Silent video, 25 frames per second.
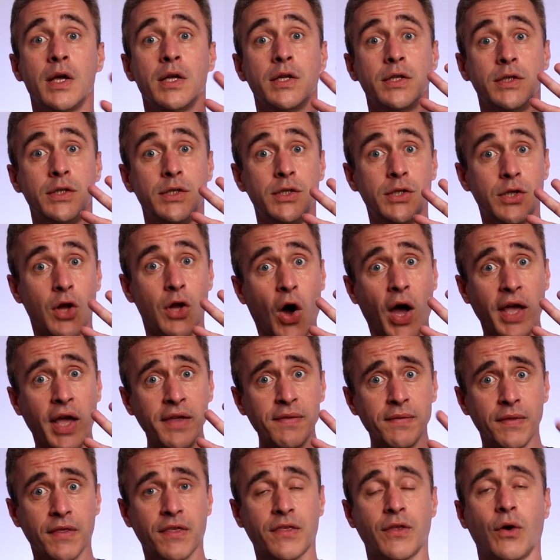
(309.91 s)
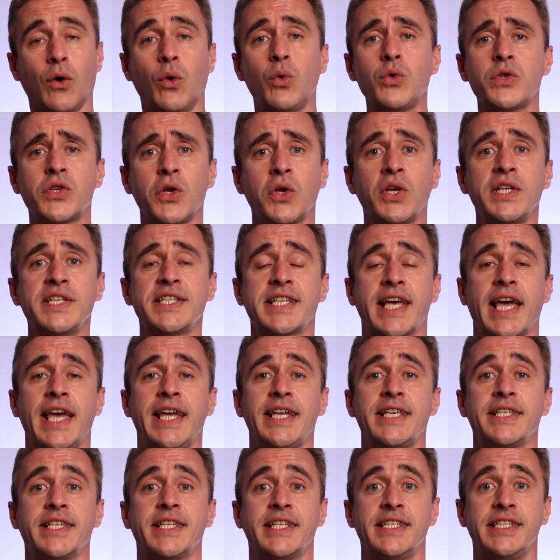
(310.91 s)
Ninth also
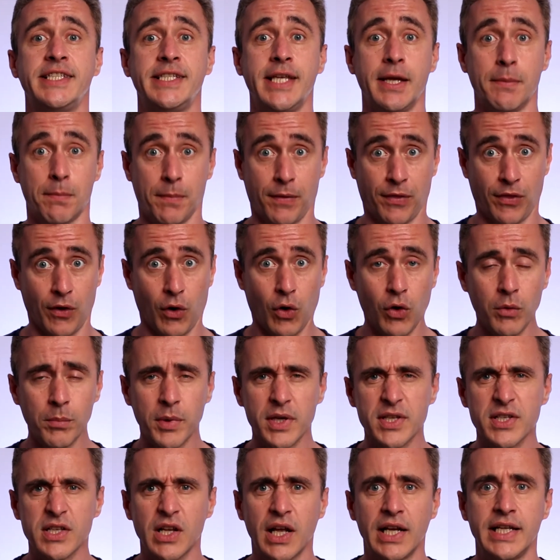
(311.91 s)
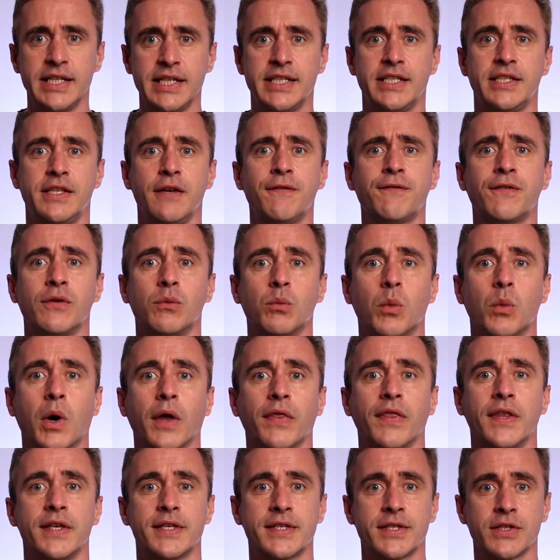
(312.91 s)
contains a diphthong, but a slightly different one
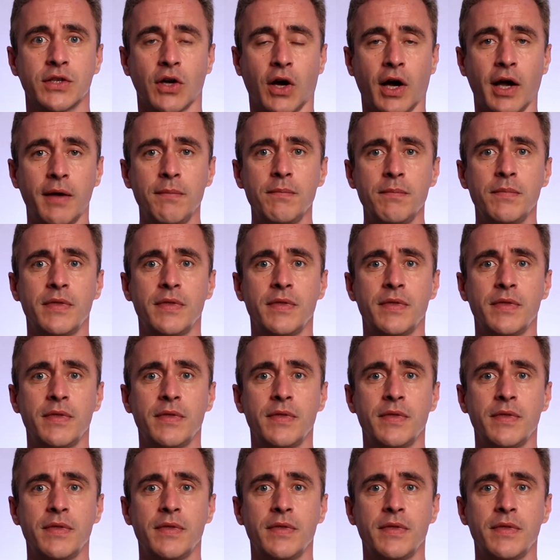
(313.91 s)
this time.